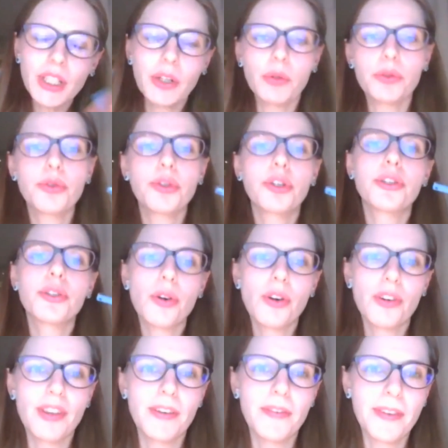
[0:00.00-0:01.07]
you know, to
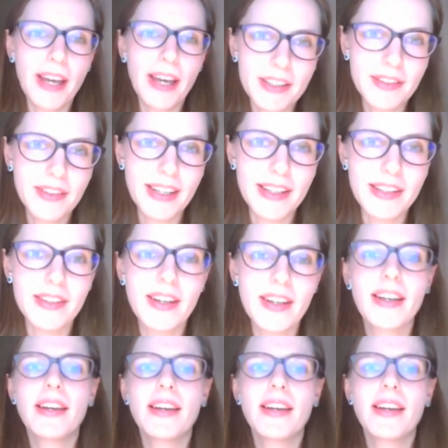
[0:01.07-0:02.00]
ignore the fact that